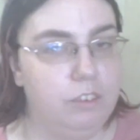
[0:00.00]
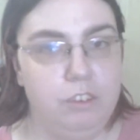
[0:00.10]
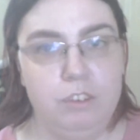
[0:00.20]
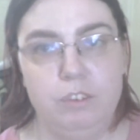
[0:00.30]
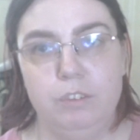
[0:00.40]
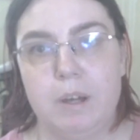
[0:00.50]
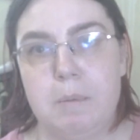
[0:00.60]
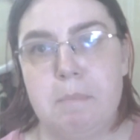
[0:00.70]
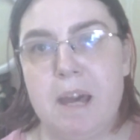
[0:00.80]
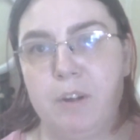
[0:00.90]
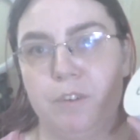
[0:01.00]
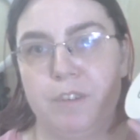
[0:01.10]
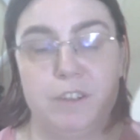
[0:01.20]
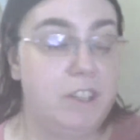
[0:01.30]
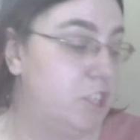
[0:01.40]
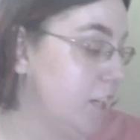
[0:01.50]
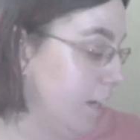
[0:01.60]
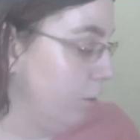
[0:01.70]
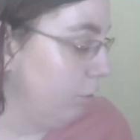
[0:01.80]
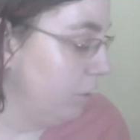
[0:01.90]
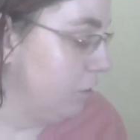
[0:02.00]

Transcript: do a powder foundation. I usually